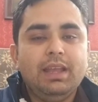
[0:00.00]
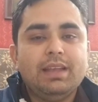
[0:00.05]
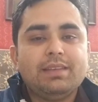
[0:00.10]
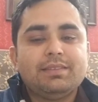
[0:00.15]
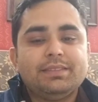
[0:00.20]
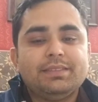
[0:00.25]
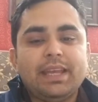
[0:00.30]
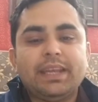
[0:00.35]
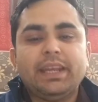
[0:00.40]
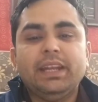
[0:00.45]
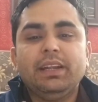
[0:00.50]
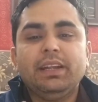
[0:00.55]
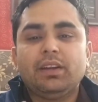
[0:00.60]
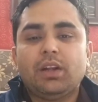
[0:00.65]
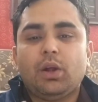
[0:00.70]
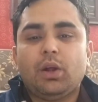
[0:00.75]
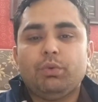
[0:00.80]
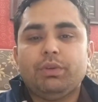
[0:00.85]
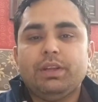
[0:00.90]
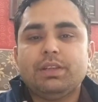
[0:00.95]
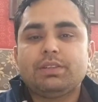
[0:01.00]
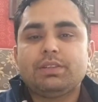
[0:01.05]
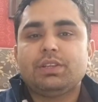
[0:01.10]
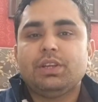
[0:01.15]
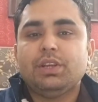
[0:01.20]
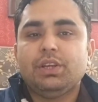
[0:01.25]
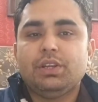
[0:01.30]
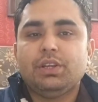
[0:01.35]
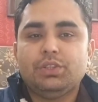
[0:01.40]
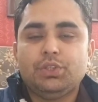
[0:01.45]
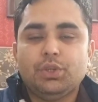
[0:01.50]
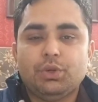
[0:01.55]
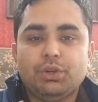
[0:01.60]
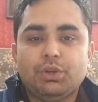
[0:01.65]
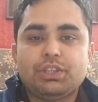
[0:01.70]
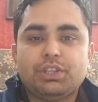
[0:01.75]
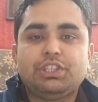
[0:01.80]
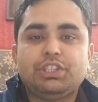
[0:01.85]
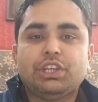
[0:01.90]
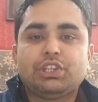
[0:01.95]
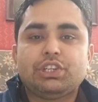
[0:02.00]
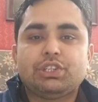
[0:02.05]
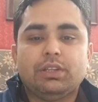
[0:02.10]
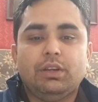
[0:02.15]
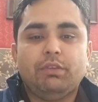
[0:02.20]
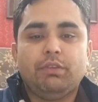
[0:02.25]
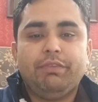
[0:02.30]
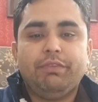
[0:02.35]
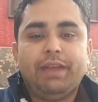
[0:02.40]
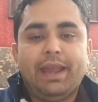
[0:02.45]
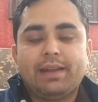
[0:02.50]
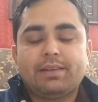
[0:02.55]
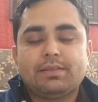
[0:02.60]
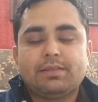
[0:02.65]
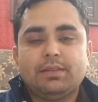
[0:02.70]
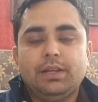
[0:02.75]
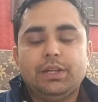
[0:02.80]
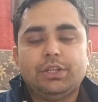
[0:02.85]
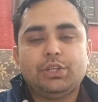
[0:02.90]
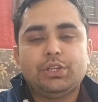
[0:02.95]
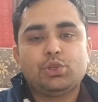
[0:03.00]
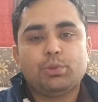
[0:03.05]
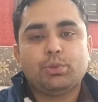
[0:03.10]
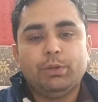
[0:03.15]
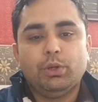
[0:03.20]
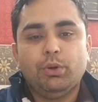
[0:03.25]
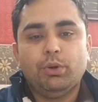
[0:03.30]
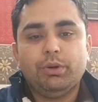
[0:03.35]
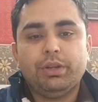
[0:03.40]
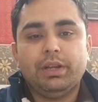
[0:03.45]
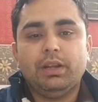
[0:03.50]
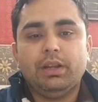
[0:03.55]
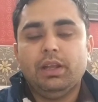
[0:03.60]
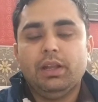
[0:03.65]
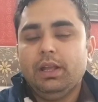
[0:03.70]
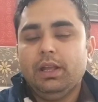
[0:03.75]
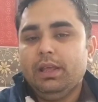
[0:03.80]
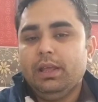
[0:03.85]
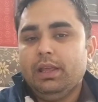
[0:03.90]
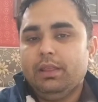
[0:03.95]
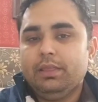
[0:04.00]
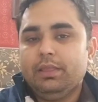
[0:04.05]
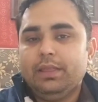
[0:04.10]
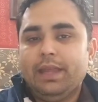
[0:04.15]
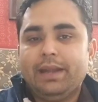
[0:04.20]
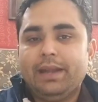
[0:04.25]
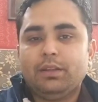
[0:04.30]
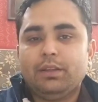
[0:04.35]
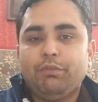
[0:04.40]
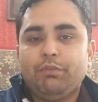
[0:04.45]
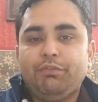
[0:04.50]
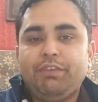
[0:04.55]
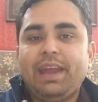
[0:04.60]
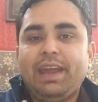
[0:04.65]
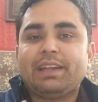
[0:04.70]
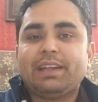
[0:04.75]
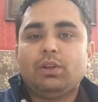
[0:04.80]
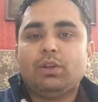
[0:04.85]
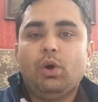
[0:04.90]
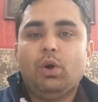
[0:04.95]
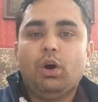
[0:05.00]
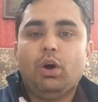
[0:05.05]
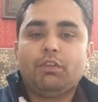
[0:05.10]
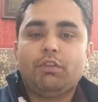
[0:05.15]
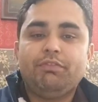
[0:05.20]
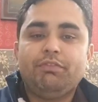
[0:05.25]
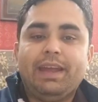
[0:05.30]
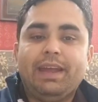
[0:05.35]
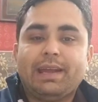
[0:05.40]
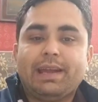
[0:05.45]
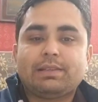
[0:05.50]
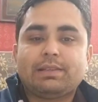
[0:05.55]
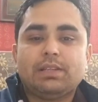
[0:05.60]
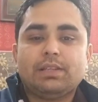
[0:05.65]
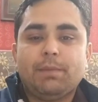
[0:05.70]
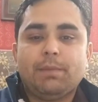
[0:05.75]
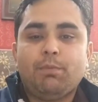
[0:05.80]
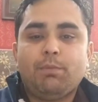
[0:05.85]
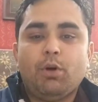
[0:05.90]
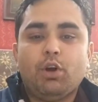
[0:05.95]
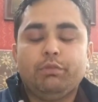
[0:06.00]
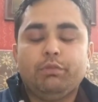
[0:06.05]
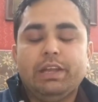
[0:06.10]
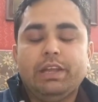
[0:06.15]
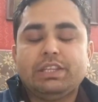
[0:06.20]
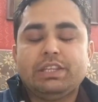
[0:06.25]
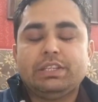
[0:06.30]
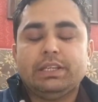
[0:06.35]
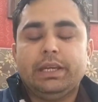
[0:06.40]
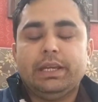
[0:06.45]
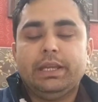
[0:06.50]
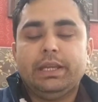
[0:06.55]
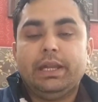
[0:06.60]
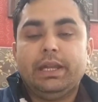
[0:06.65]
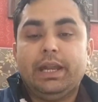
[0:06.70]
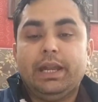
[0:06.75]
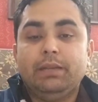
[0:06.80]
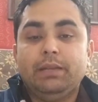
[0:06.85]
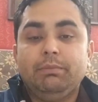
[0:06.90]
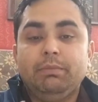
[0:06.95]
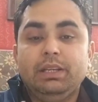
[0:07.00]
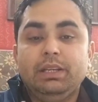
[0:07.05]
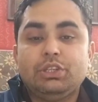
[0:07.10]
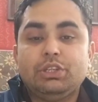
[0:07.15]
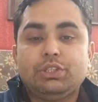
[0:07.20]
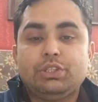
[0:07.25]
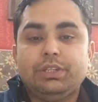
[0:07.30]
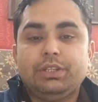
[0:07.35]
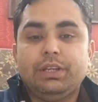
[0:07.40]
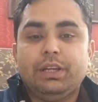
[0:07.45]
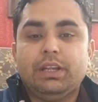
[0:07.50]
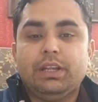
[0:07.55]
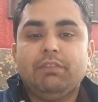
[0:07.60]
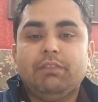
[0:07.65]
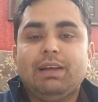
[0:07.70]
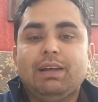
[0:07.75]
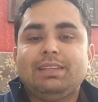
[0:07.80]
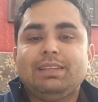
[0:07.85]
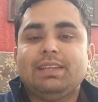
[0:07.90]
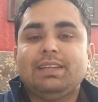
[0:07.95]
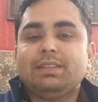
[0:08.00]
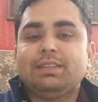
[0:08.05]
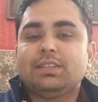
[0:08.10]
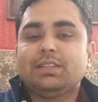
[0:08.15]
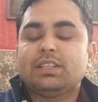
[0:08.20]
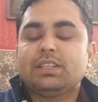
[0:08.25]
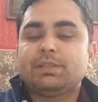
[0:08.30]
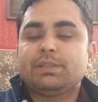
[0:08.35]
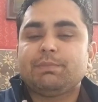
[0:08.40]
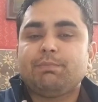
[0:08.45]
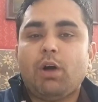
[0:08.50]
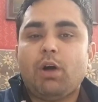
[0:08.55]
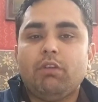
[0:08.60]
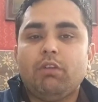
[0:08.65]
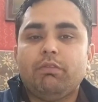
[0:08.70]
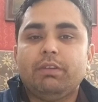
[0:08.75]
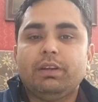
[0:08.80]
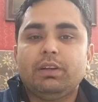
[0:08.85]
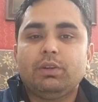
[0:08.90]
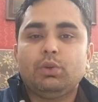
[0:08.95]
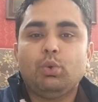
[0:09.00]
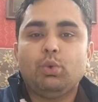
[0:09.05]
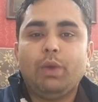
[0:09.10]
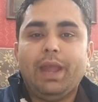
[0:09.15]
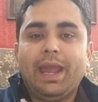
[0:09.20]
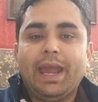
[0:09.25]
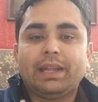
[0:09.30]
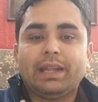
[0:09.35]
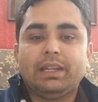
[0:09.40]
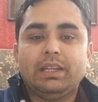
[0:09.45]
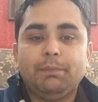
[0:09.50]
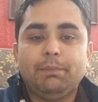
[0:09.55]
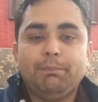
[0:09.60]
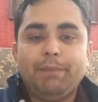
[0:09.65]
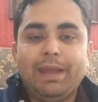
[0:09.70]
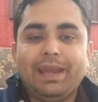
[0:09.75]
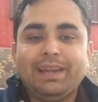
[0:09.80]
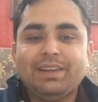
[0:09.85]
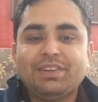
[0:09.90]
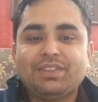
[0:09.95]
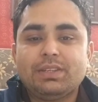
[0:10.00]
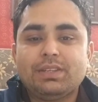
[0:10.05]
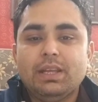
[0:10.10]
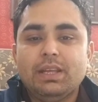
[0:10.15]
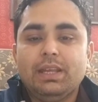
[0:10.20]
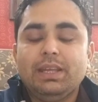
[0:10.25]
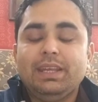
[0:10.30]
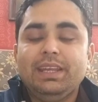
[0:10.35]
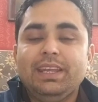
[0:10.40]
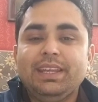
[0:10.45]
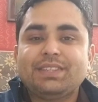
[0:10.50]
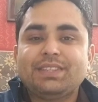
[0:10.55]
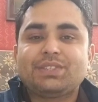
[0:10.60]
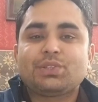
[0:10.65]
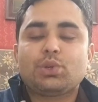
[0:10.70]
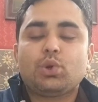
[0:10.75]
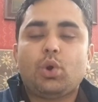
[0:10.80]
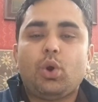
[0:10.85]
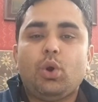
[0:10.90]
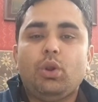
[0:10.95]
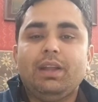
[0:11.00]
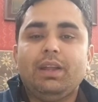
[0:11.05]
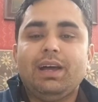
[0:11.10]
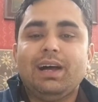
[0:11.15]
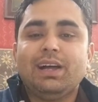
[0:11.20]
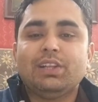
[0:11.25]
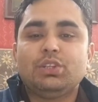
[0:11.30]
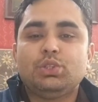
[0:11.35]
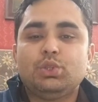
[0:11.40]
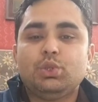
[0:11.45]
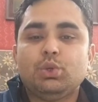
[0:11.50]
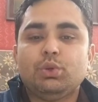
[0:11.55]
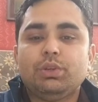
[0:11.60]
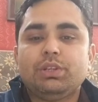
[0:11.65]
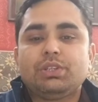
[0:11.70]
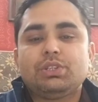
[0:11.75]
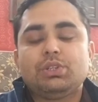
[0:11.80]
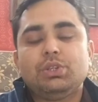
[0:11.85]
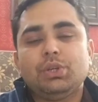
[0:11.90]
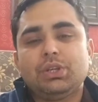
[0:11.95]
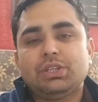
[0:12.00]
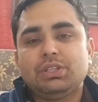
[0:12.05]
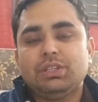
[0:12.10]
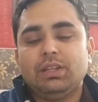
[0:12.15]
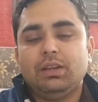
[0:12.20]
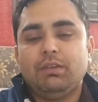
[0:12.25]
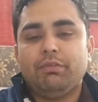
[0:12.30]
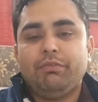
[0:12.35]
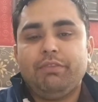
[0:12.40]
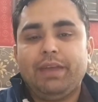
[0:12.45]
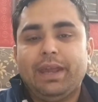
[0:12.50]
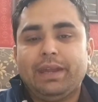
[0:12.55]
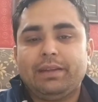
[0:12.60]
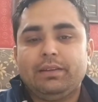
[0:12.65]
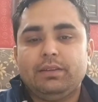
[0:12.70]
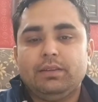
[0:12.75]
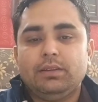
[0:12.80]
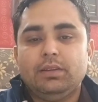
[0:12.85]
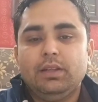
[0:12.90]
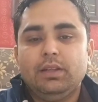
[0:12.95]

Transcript: Second ground is jurisdictional facts. It is to be noted that the fact or facts upon which an administrative agency's power to act depends is called a jurisdictional fact.